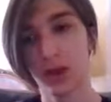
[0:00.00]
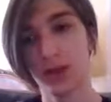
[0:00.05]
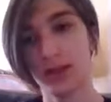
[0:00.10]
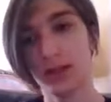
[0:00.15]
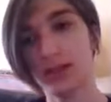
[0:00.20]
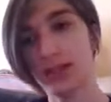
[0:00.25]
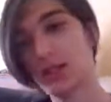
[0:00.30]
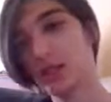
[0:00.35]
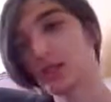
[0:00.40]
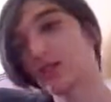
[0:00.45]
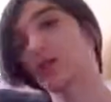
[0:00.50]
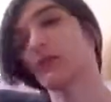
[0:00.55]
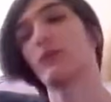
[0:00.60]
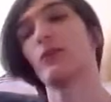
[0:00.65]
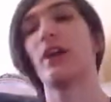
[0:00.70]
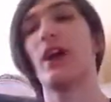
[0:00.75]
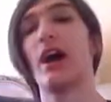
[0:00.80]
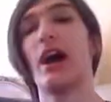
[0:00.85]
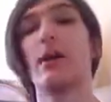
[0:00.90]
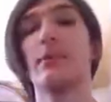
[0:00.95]
See sort of
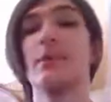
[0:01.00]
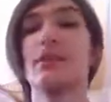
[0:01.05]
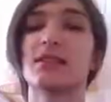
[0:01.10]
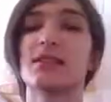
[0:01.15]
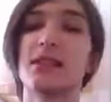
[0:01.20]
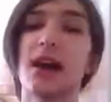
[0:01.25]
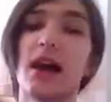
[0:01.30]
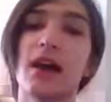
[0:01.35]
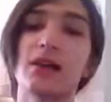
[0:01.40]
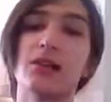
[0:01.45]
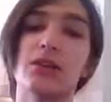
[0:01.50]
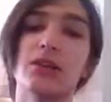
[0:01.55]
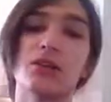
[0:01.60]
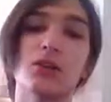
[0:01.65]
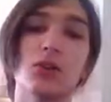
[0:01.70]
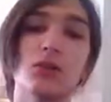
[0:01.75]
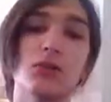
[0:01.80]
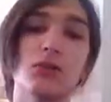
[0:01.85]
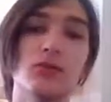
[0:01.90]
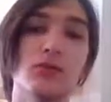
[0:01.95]
what happens. I
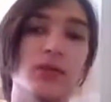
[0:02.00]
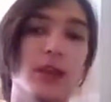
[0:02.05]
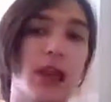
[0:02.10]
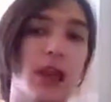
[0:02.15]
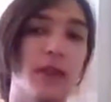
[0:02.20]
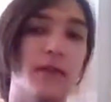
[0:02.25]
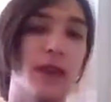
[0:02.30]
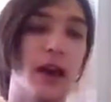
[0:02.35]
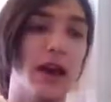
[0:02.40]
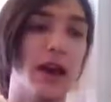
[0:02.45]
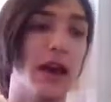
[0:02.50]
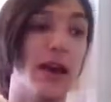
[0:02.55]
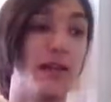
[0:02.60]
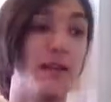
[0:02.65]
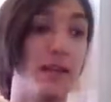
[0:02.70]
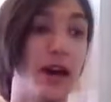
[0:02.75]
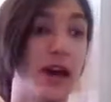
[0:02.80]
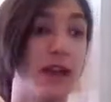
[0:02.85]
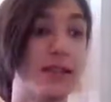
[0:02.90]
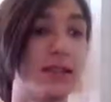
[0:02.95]

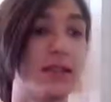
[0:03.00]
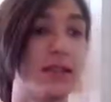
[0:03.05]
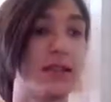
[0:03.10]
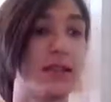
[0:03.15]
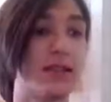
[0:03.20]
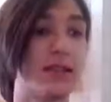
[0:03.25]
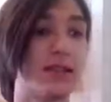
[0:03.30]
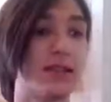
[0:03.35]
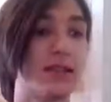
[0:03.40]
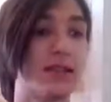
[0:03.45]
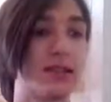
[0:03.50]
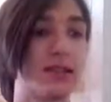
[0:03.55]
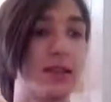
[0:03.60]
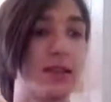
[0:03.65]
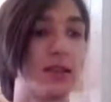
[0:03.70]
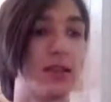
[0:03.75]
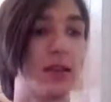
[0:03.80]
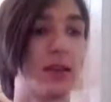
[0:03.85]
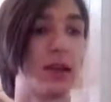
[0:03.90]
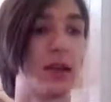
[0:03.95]
have not seen these things
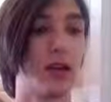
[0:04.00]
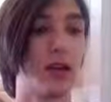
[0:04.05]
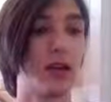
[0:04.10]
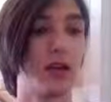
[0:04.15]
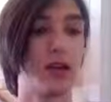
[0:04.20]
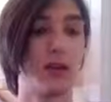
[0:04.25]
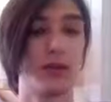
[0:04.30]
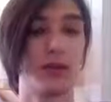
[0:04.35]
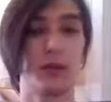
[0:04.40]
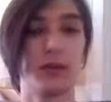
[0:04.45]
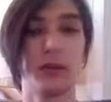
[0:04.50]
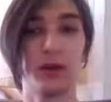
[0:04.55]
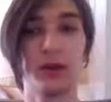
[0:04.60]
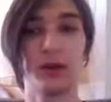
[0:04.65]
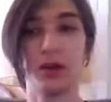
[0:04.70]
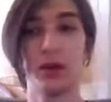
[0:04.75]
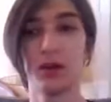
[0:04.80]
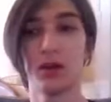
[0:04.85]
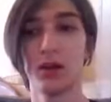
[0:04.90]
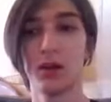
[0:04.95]
typically carry
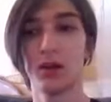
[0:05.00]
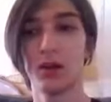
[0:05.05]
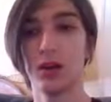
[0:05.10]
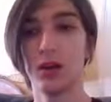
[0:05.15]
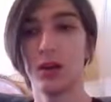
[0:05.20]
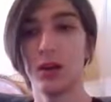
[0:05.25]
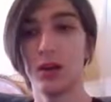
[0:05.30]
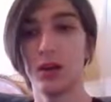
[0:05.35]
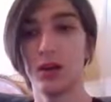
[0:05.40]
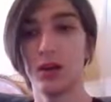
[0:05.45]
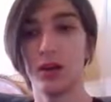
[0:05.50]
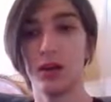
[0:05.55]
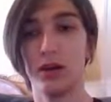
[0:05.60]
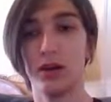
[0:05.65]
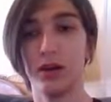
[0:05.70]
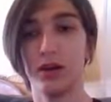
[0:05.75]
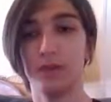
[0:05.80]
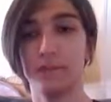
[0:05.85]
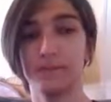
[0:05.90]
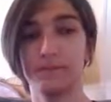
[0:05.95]
Earthquake.
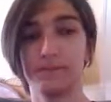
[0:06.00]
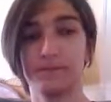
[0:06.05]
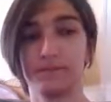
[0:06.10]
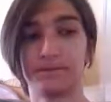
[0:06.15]
You